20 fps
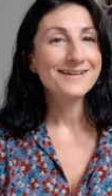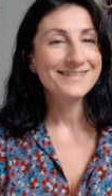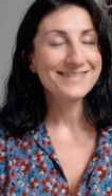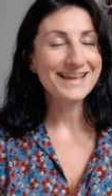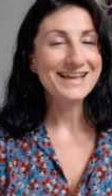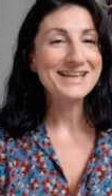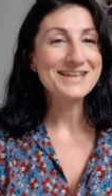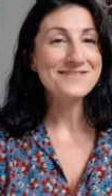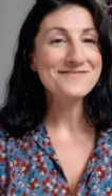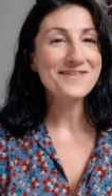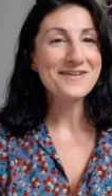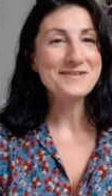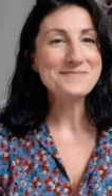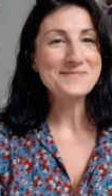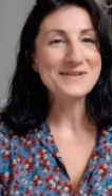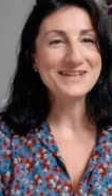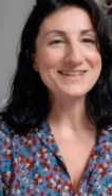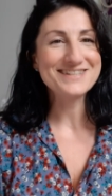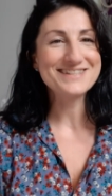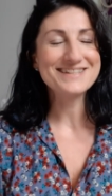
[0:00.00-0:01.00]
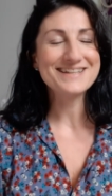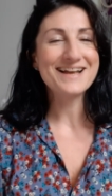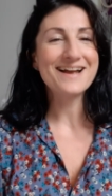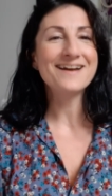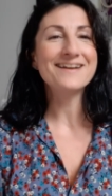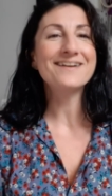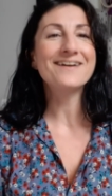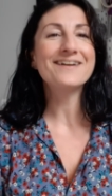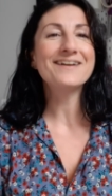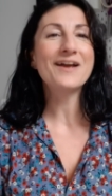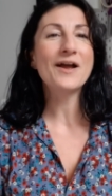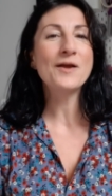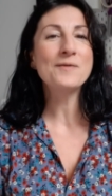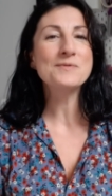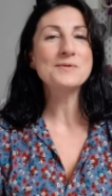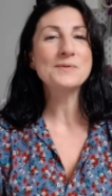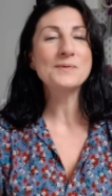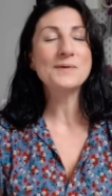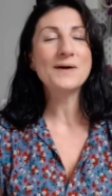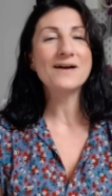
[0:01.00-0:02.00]
Thank you very much, and I hope
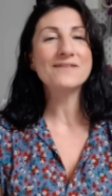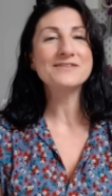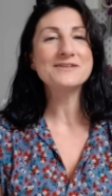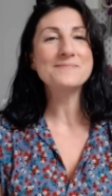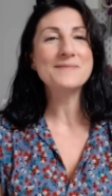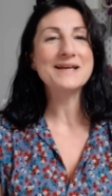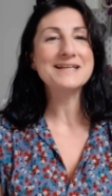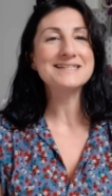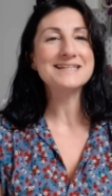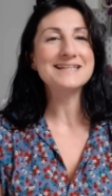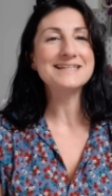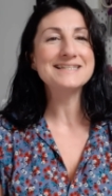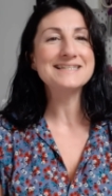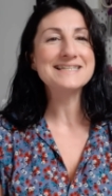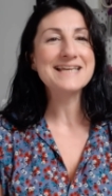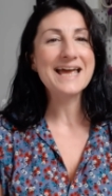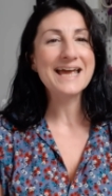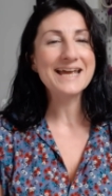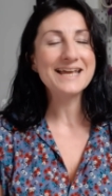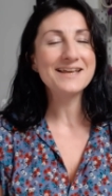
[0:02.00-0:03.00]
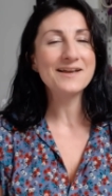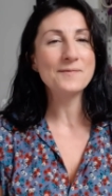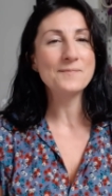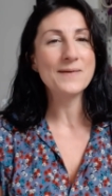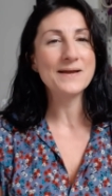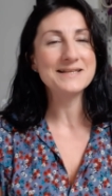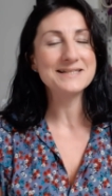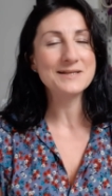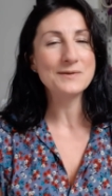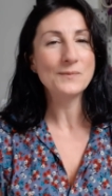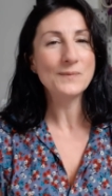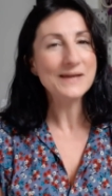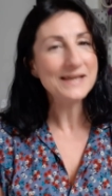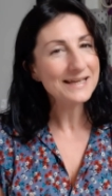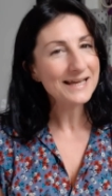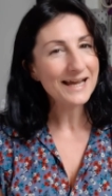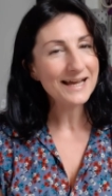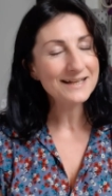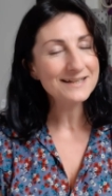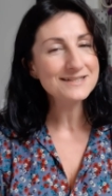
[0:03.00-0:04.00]
you all have an amazing day, amazing
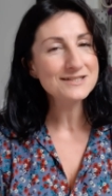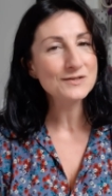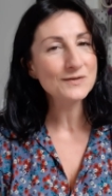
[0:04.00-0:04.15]
weekends.